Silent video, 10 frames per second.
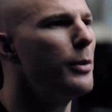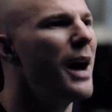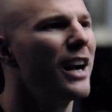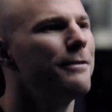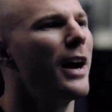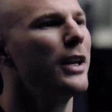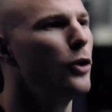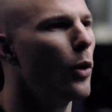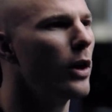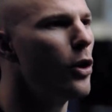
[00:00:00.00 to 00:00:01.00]
to modify
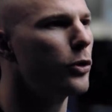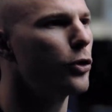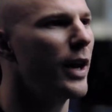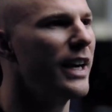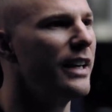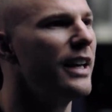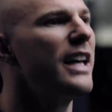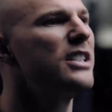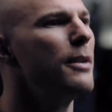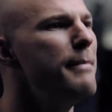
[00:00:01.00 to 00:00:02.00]
your own training
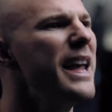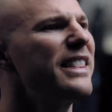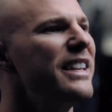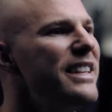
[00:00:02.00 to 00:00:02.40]
and to make the